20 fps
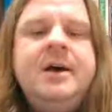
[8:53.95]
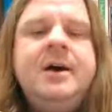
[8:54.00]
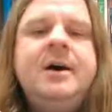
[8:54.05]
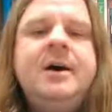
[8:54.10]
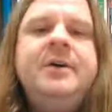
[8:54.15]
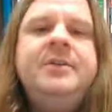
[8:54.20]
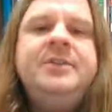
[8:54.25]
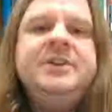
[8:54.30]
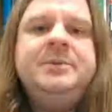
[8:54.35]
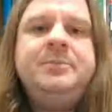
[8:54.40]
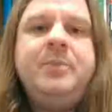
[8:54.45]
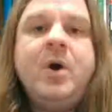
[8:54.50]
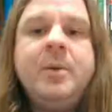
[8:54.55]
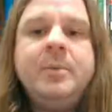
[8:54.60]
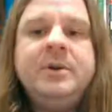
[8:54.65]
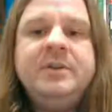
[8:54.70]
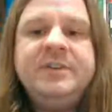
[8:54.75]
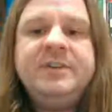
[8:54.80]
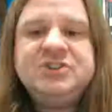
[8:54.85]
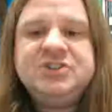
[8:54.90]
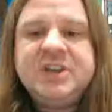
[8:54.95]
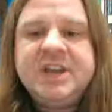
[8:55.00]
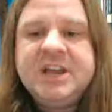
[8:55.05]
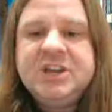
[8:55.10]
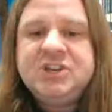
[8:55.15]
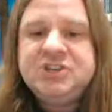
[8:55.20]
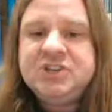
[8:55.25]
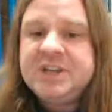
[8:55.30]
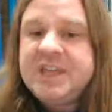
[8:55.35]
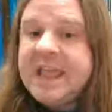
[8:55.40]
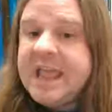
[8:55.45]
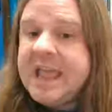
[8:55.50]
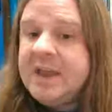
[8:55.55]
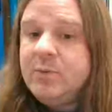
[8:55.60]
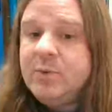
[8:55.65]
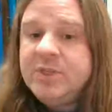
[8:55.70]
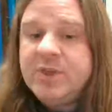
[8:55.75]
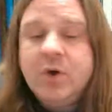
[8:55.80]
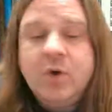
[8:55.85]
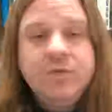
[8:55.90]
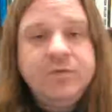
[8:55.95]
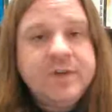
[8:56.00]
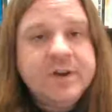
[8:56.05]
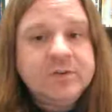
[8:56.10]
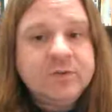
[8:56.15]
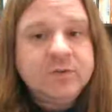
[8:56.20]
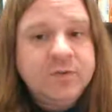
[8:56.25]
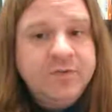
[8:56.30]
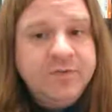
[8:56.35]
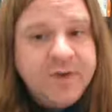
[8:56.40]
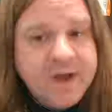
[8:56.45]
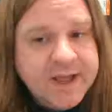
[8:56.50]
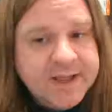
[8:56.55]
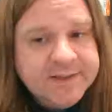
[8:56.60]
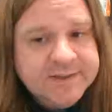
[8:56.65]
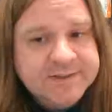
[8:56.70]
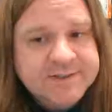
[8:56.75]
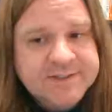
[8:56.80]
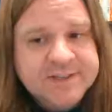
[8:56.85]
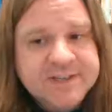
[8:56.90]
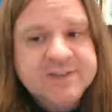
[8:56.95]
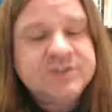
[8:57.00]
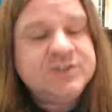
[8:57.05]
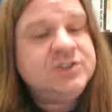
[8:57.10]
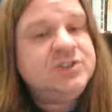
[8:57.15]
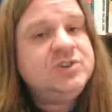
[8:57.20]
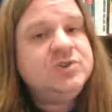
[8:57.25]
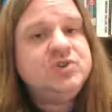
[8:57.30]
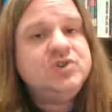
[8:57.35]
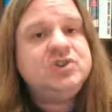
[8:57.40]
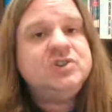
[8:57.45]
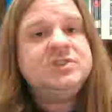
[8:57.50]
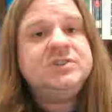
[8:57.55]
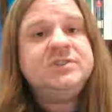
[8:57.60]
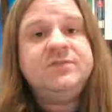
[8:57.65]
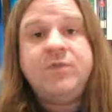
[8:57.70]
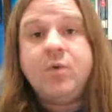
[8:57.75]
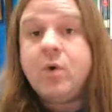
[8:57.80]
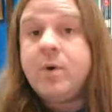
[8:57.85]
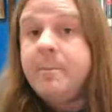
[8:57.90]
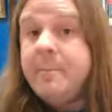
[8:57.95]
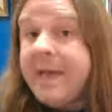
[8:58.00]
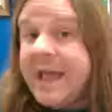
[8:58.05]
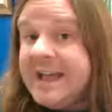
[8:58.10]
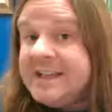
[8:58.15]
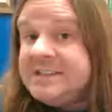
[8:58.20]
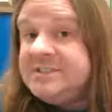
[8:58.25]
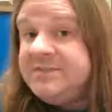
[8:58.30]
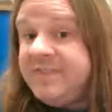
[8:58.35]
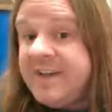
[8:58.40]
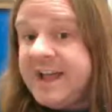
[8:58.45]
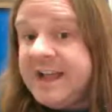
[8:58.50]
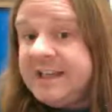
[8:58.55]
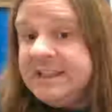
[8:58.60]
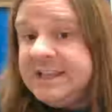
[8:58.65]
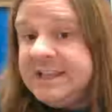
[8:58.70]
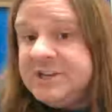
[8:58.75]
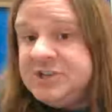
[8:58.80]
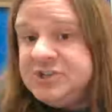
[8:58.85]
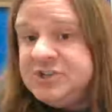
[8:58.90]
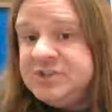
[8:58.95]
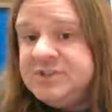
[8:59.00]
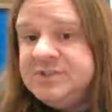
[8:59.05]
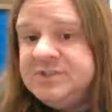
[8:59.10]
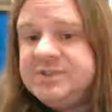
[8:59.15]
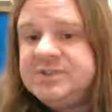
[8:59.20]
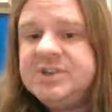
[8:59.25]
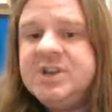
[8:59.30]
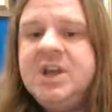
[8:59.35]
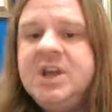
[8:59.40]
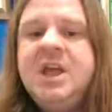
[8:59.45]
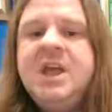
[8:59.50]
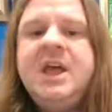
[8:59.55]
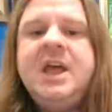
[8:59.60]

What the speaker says: The Department of Education can withhold federal funds to institutions for mass violations,